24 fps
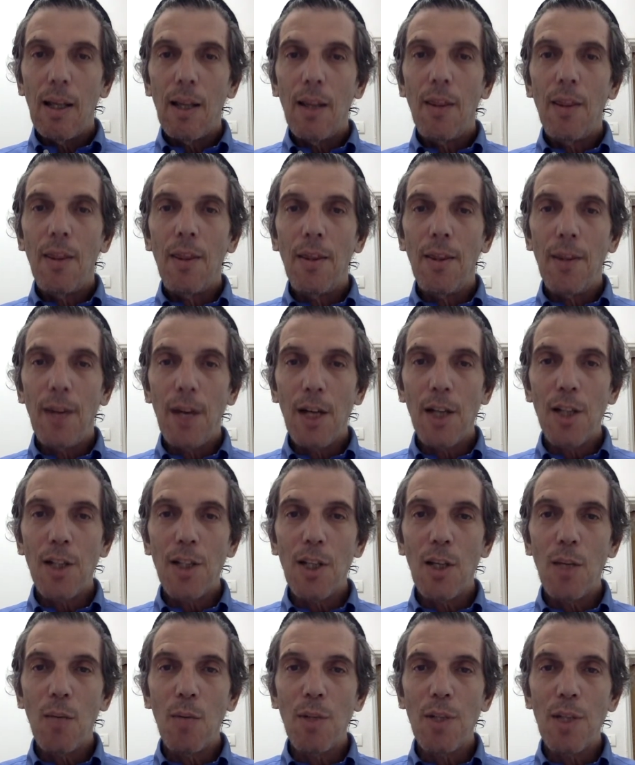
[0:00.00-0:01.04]
Thus
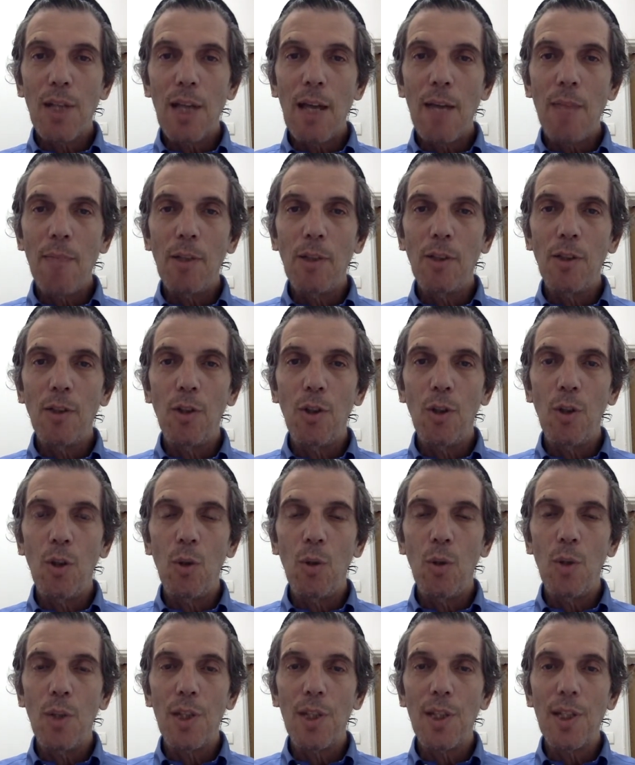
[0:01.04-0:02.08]
he was able
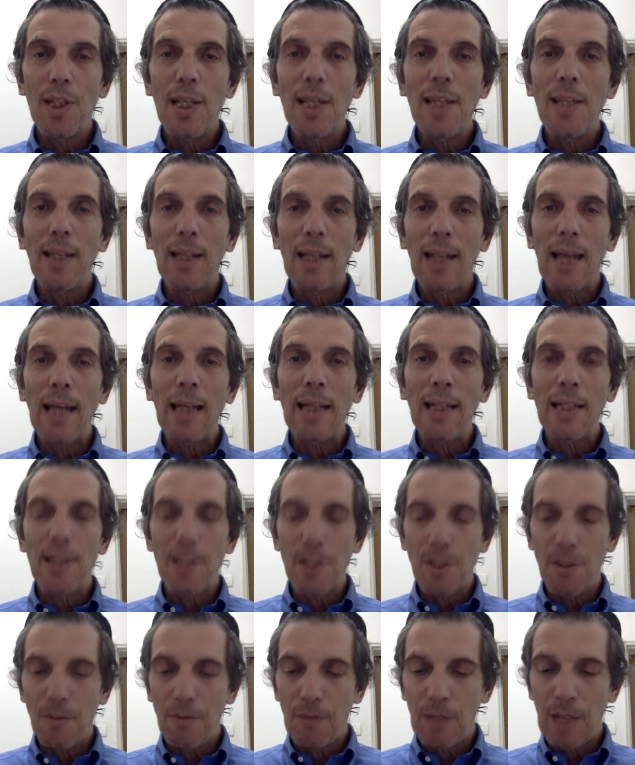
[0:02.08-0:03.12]
to see the
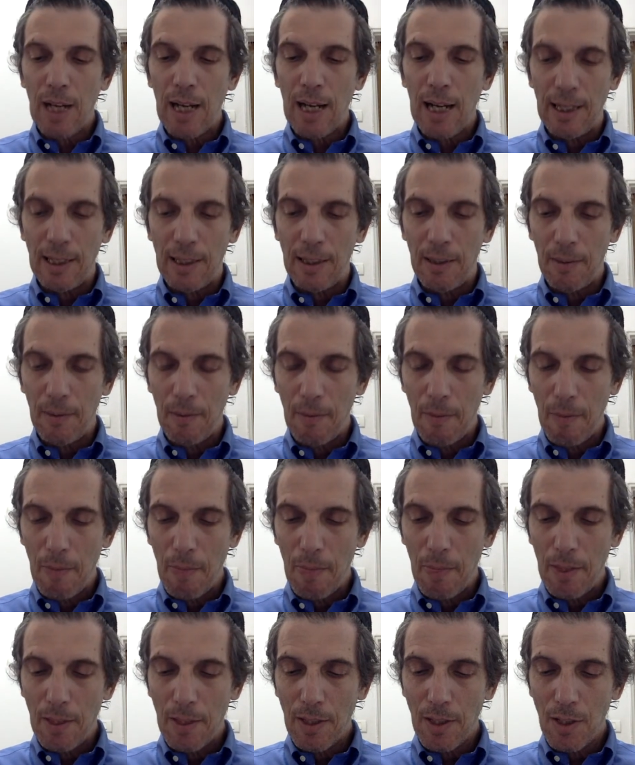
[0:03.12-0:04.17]
likeness of God.
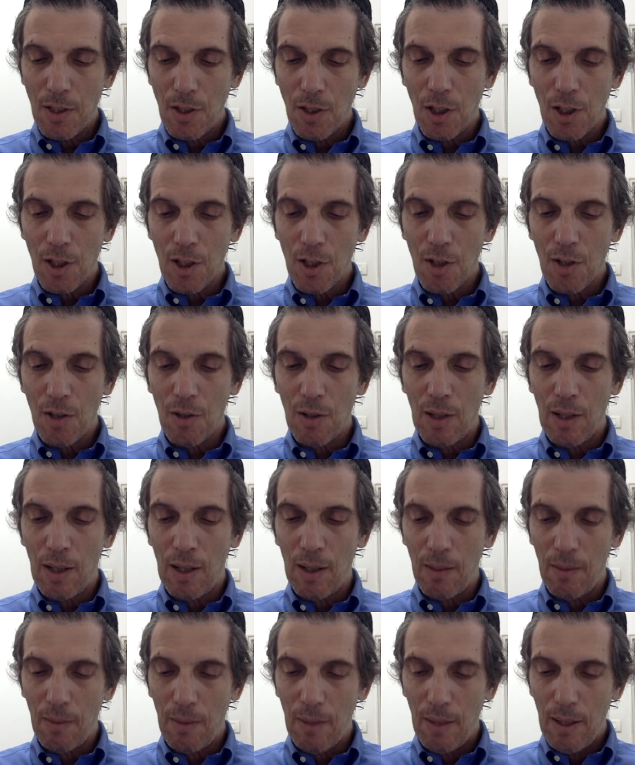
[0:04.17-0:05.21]
This is also
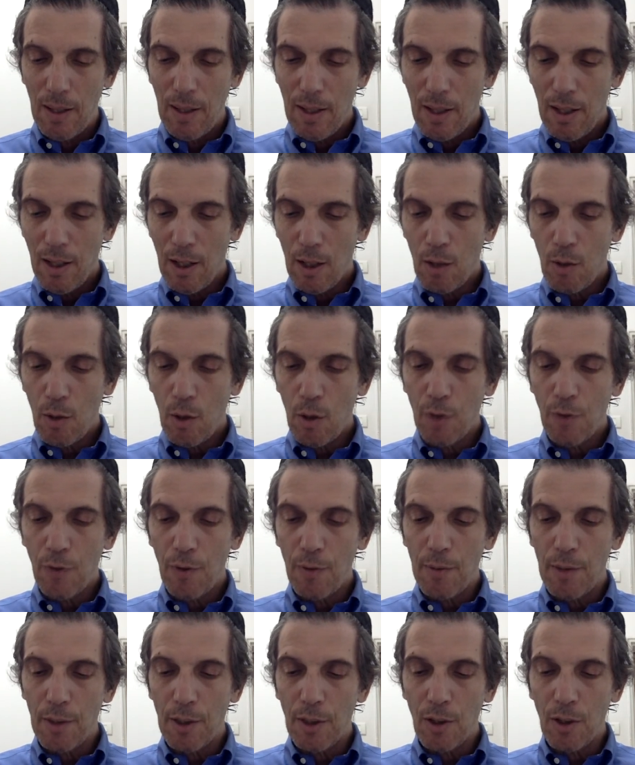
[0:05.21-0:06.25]
a, a quote
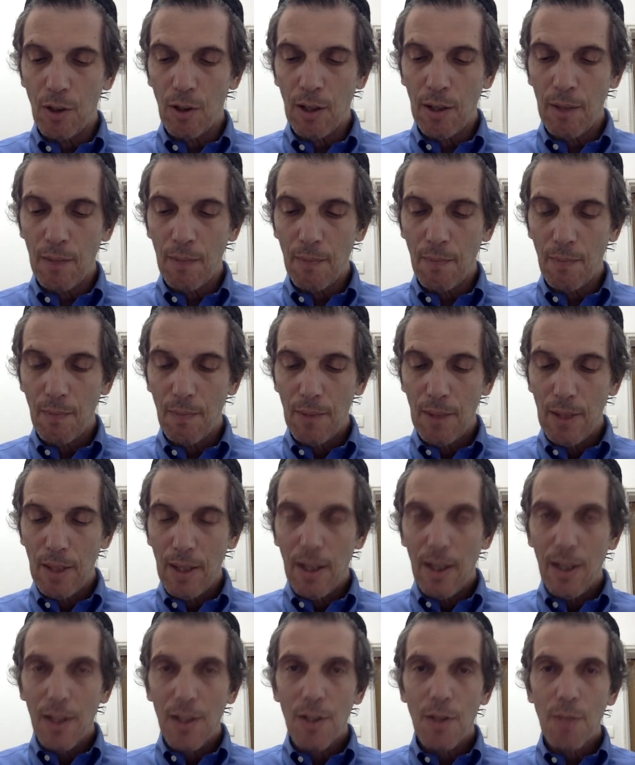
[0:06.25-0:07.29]
from the Torah.
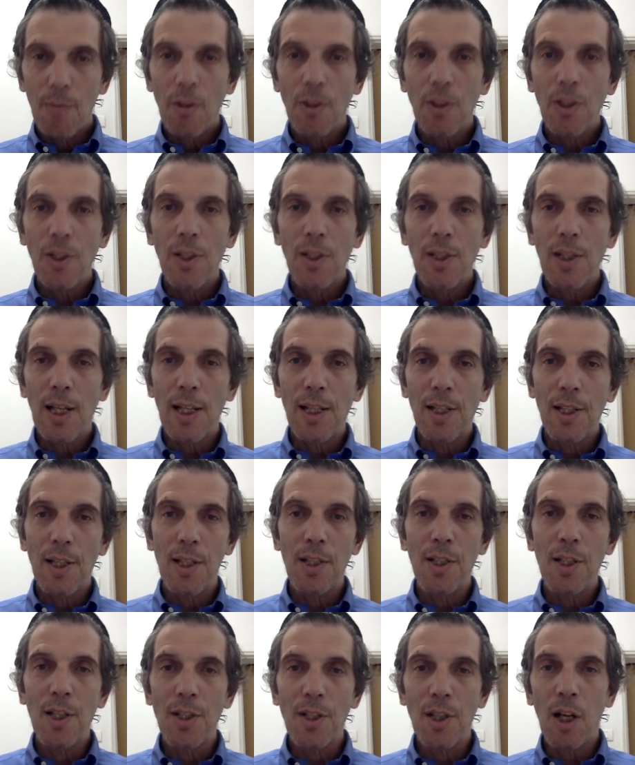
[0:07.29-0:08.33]
So Moses says,
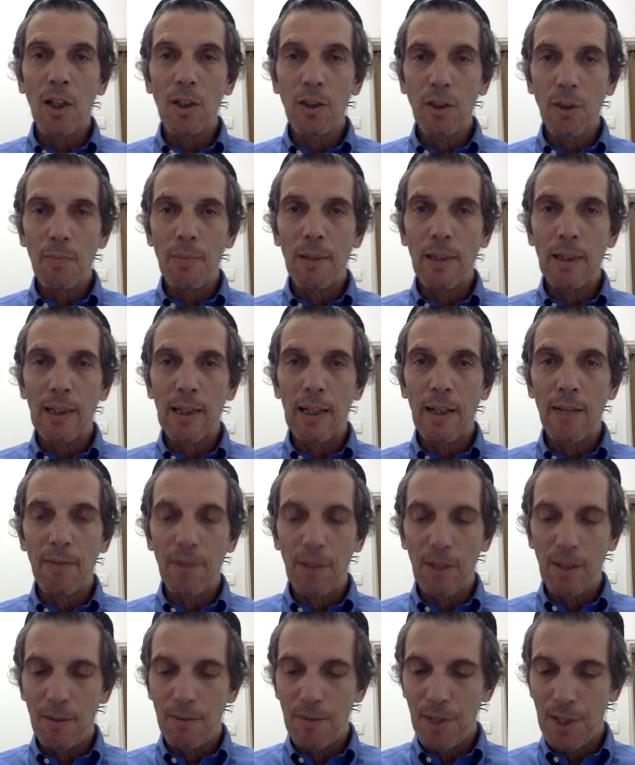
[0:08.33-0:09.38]
is this ultimate
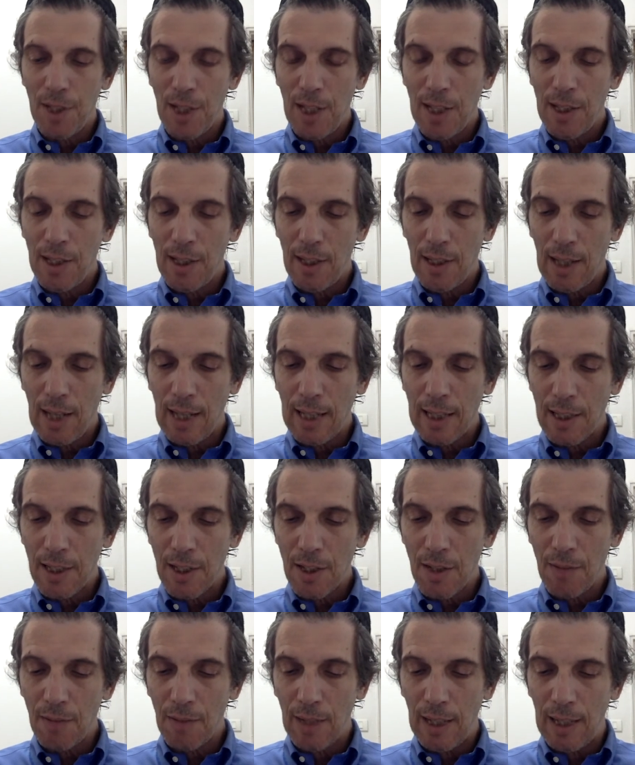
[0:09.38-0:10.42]
level of seeing the
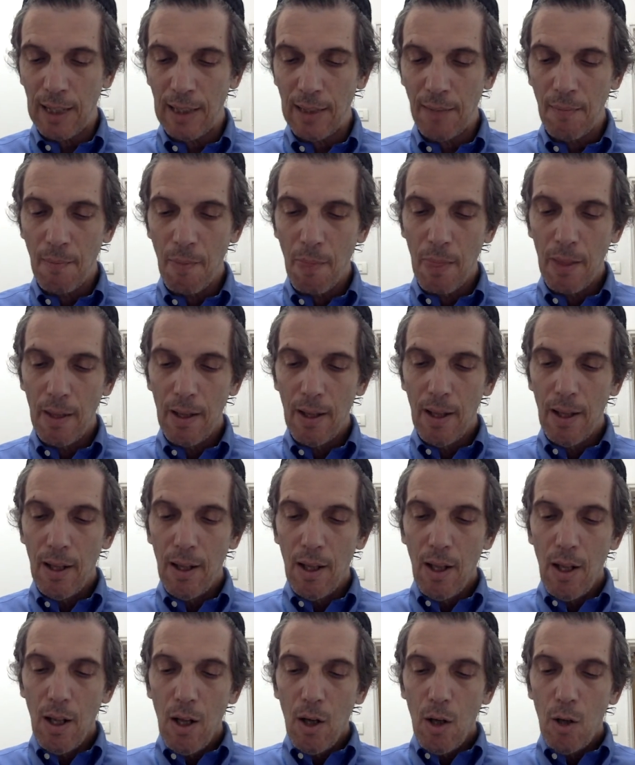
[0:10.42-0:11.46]
likeness of God.
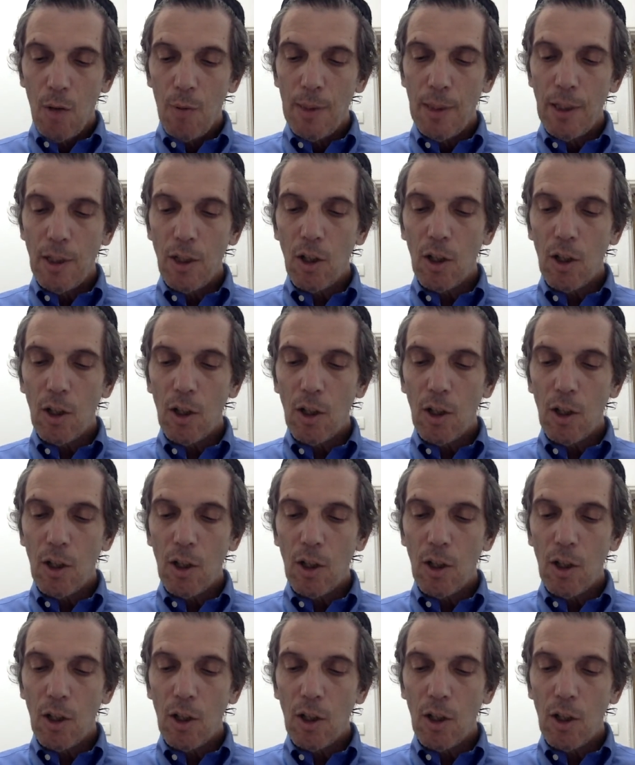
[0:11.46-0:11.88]
And